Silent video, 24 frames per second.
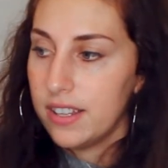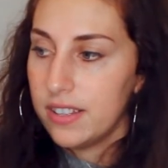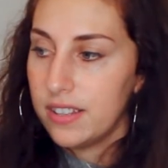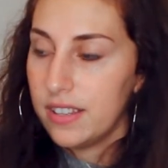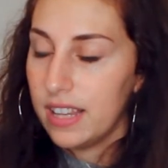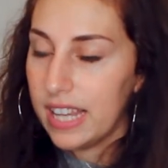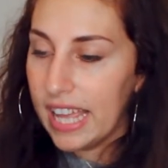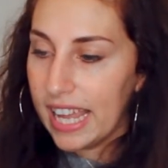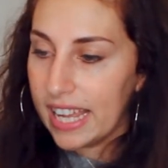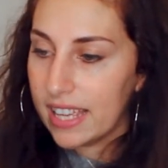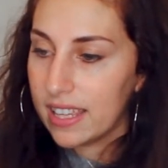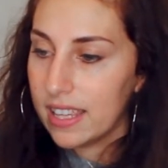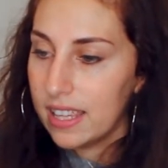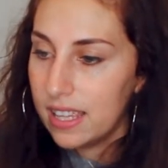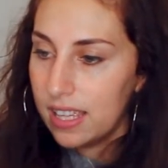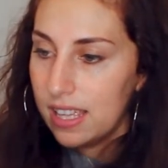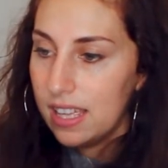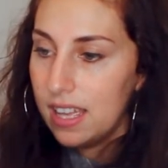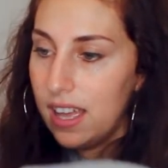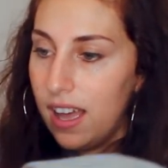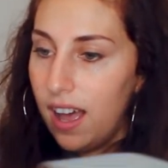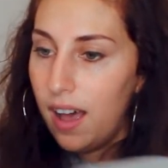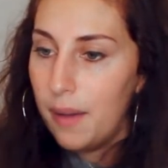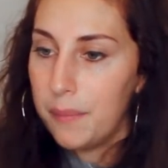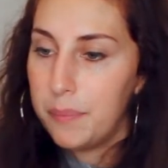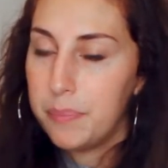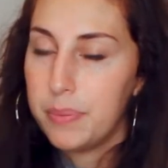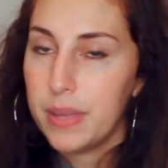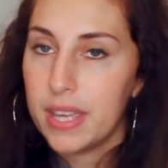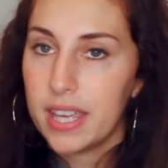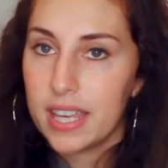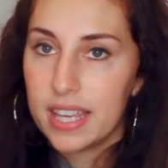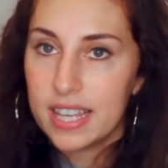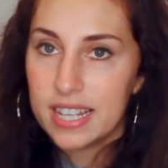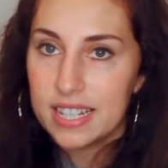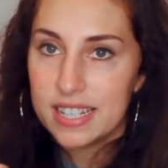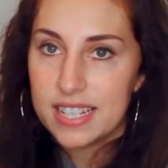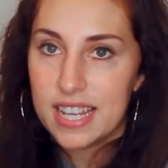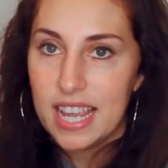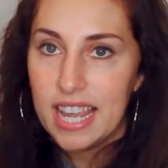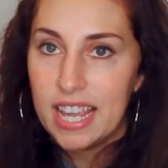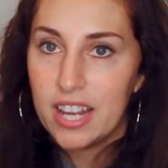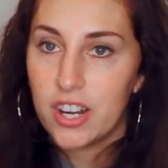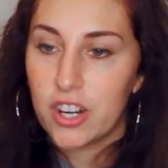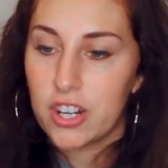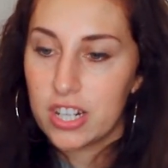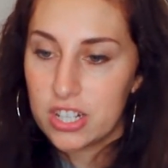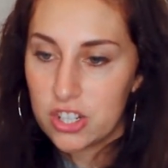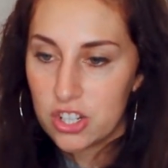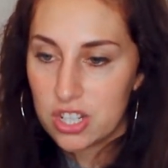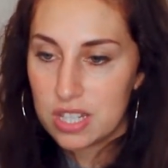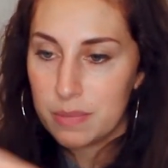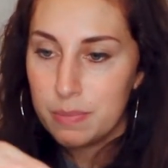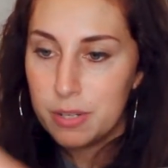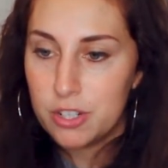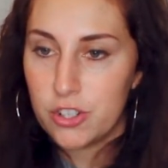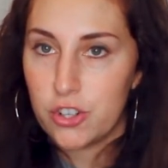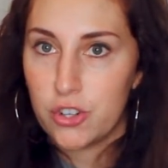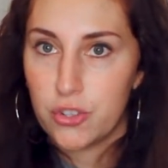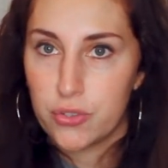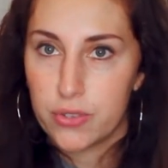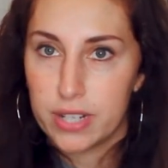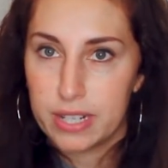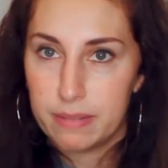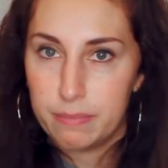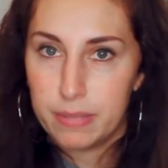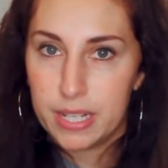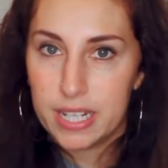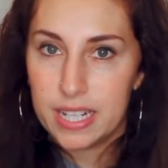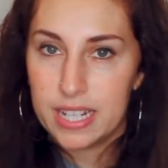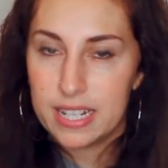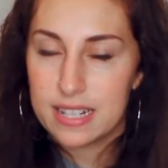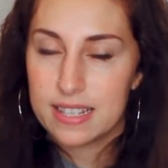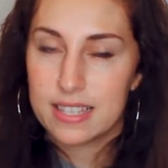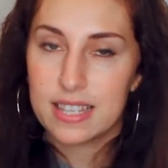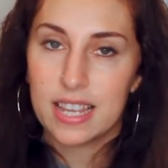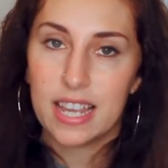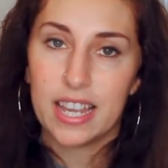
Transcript: like, a big container, it's just a bunch of green beans,